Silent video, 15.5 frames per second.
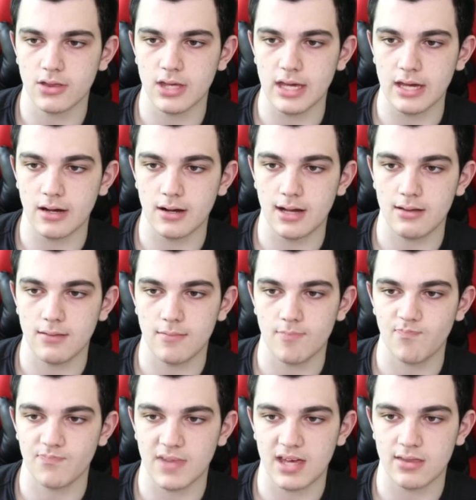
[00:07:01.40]
the year,
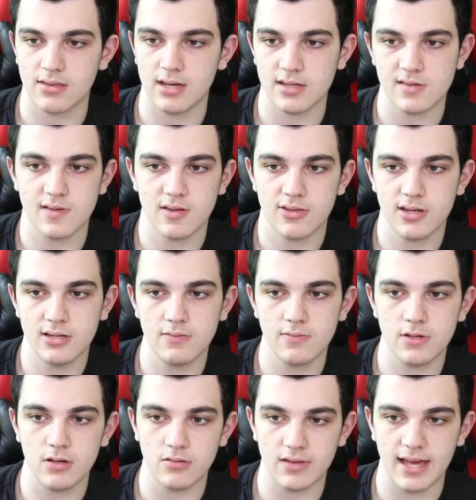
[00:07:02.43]
I thought. So I thought he
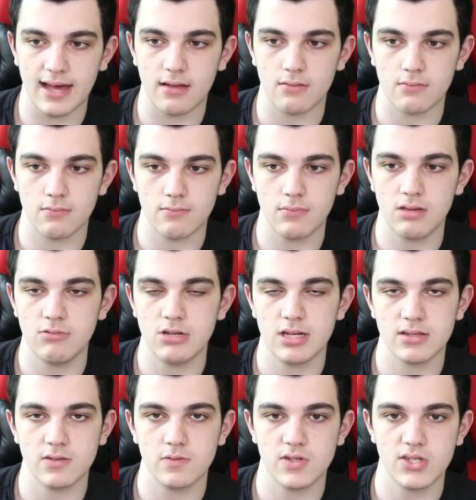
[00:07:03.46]
would go down, maybe
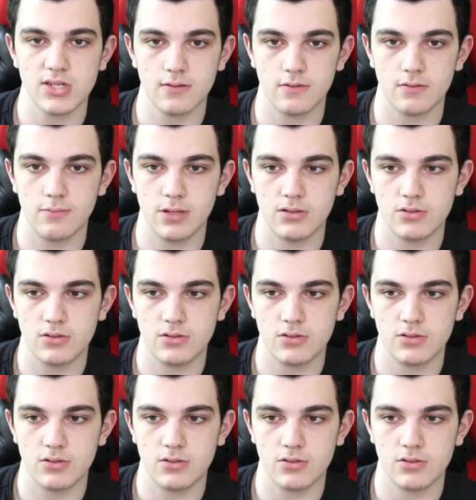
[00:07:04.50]
not to a silver, but